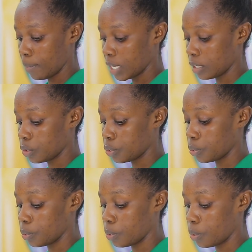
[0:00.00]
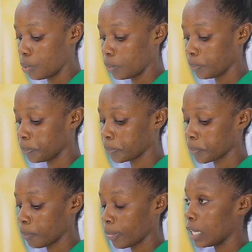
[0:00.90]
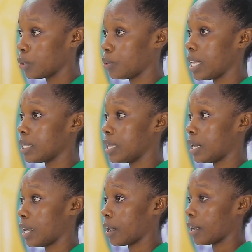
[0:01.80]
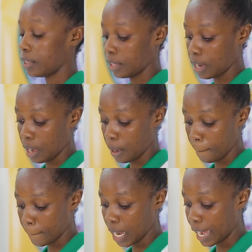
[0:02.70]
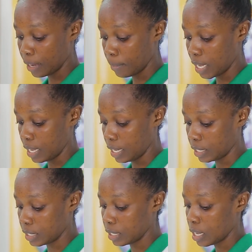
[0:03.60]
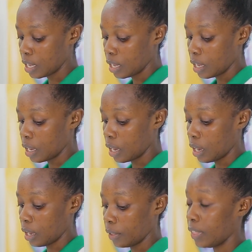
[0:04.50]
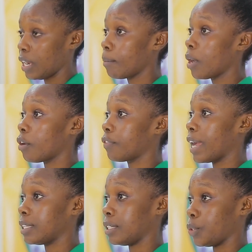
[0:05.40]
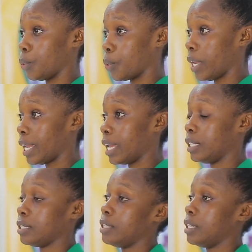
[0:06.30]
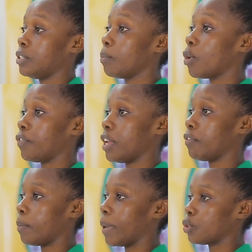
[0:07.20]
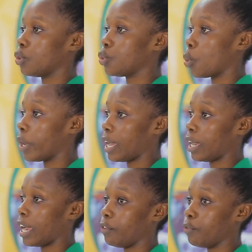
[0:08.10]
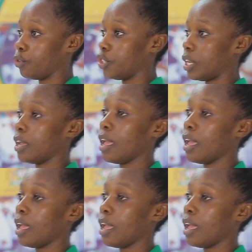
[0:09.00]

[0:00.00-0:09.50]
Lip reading: message to students that are behind me is the number of cars is growing, and it's the dream of every person to own a car in future.